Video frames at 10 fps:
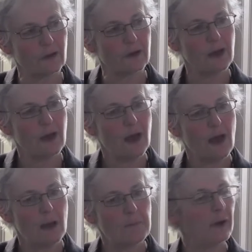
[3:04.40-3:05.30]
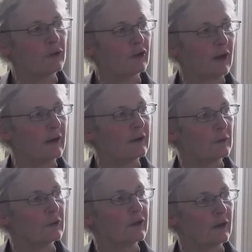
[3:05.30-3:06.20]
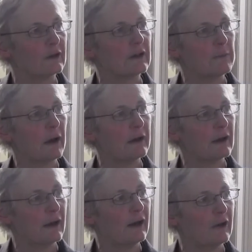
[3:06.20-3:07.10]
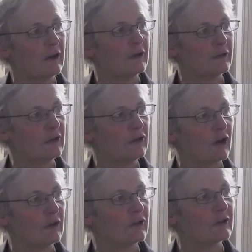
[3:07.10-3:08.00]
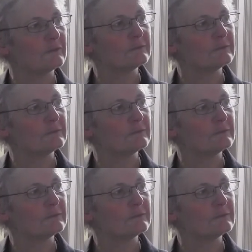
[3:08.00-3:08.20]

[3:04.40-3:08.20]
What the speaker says: a postgrad, it was certainly my area of interest.